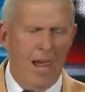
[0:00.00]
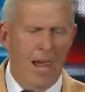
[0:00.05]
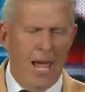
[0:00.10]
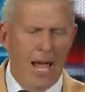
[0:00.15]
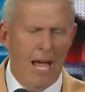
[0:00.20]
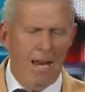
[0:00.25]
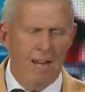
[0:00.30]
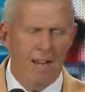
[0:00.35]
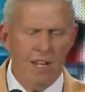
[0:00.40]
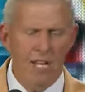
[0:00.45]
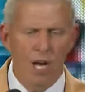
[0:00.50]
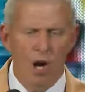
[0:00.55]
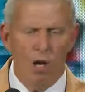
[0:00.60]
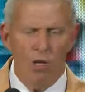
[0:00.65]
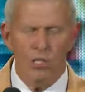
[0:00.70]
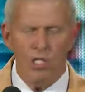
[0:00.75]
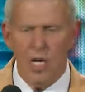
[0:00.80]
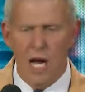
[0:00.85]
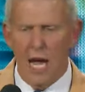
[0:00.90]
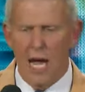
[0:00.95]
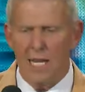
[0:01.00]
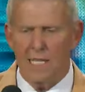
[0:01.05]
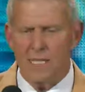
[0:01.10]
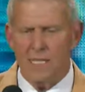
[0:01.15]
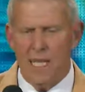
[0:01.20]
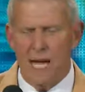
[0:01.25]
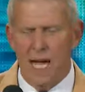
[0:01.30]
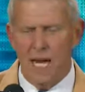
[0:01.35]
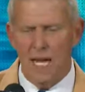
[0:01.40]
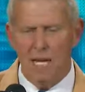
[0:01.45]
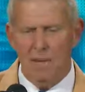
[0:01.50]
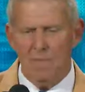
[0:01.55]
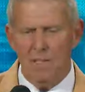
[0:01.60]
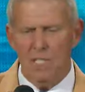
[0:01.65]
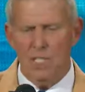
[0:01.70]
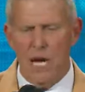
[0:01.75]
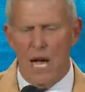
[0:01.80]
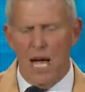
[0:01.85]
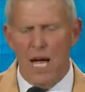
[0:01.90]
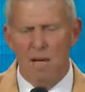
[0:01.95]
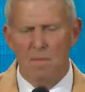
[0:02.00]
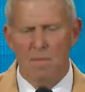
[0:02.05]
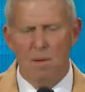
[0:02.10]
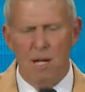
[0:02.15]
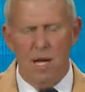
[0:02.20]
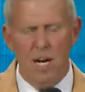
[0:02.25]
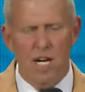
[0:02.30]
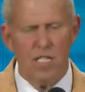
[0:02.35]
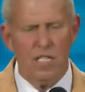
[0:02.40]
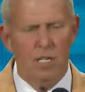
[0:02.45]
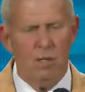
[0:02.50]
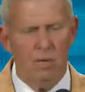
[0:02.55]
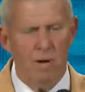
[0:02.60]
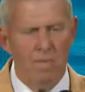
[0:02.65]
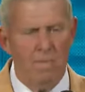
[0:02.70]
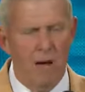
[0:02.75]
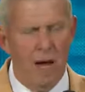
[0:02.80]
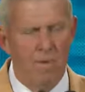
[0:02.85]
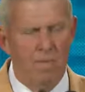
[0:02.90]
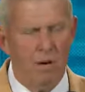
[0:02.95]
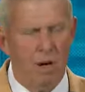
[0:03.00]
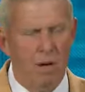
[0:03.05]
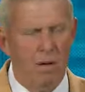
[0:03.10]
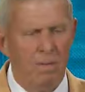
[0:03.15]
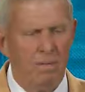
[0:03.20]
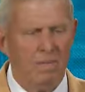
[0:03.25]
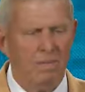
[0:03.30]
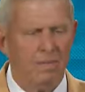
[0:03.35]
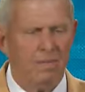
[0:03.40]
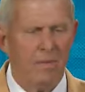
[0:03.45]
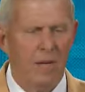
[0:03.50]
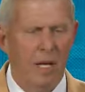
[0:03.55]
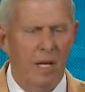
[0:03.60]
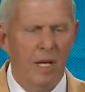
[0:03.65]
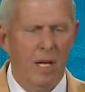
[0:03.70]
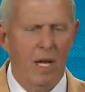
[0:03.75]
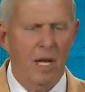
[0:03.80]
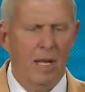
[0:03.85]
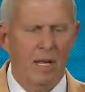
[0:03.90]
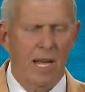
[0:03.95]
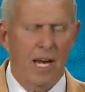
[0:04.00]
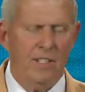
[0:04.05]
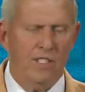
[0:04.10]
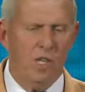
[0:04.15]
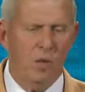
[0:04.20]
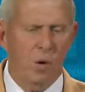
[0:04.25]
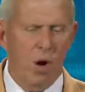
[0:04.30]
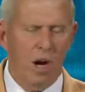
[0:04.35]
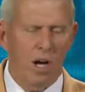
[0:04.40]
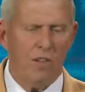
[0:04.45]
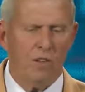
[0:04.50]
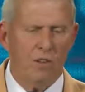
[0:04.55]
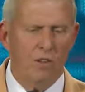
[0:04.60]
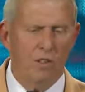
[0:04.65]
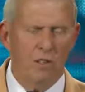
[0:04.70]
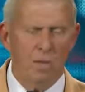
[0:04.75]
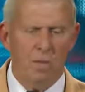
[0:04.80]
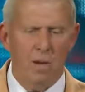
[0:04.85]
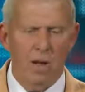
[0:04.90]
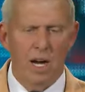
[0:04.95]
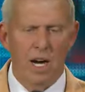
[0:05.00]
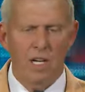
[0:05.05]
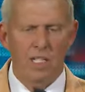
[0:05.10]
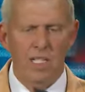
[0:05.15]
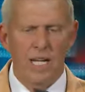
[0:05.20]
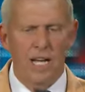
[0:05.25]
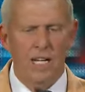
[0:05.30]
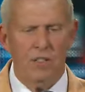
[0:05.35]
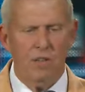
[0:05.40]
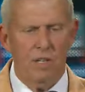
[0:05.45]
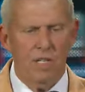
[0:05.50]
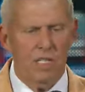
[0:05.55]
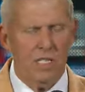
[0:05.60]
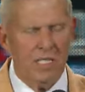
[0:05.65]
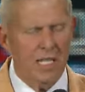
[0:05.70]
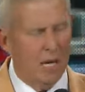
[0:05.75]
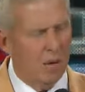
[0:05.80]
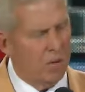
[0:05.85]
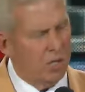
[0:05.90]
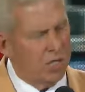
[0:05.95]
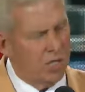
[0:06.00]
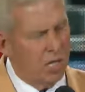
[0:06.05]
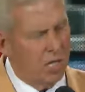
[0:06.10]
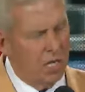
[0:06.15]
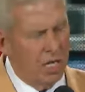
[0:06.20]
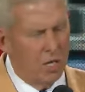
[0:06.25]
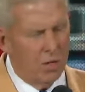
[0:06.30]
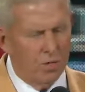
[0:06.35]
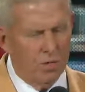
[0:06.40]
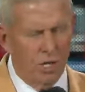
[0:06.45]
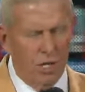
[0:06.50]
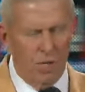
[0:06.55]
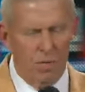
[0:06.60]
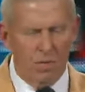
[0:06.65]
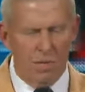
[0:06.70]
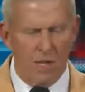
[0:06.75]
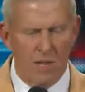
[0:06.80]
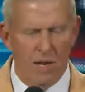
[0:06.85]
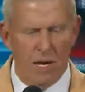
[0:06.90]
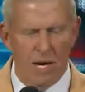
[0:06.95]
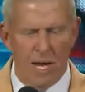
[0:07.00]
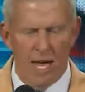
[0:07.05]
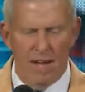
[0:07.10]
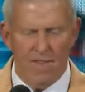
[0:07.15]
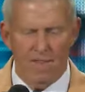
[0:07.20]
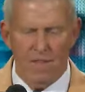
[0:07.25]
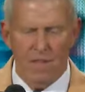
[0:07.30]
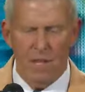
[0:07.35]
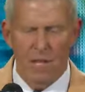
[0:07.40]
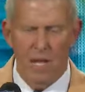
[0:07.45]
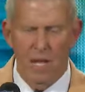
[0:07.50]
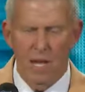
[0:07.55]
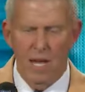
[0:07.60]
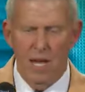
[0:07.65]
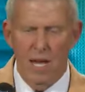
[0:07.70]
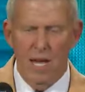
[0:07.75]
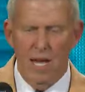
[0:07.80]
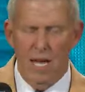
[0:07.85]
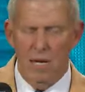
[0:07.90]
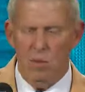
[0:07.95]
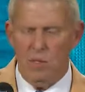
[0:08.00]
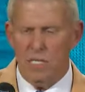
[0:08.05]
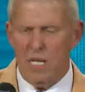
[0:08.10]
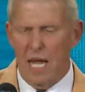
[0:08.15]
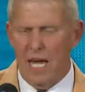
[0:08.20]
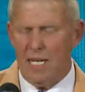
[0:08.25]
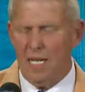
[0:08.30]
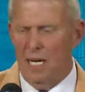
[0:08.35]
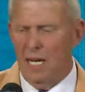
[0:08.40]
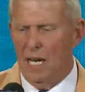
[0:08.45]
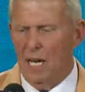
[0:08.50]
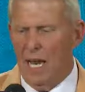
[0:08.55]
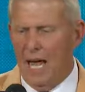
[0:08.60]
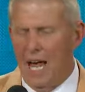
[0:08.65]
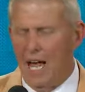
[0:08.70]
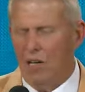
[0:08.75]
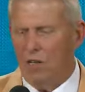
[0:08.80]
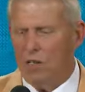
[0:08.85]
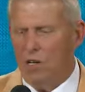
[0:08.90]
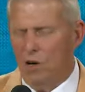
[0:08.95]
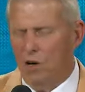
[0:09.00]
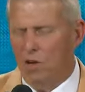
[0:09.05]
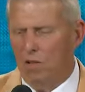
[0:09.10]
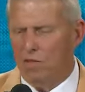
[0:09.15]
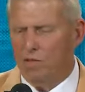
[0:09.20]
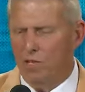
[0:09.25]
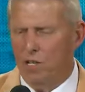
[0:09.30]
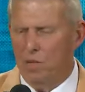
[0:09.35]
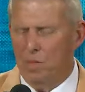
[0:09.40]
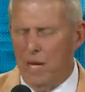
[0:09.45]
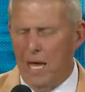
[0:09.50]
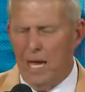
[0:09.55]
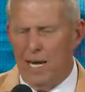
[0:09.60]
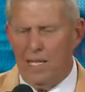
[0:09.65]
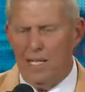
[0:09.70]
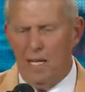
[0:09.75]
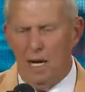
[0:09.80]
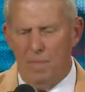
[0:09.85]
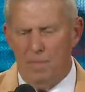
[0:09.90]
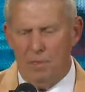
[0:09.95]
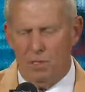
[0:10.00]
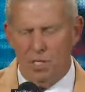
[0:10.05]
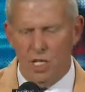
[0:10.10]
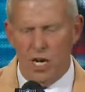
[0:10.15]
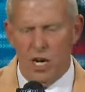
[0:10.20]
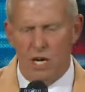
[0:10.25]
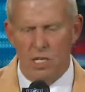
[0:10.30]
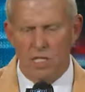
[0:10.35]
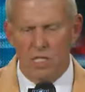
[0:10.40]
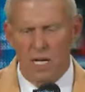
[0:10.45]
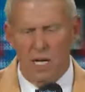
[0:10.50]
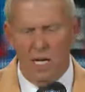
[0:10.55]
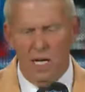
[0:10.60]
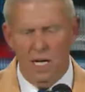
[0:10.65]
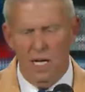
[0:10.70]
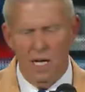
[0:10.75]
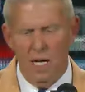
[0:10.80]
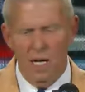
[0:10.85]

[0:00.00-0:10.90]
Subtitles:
And in the old Giant Stadium, the Giant players will remember that as you walk through the players' entrance, there was a little room to the left, and it was like a little alcove room. It had a couple chairs in it.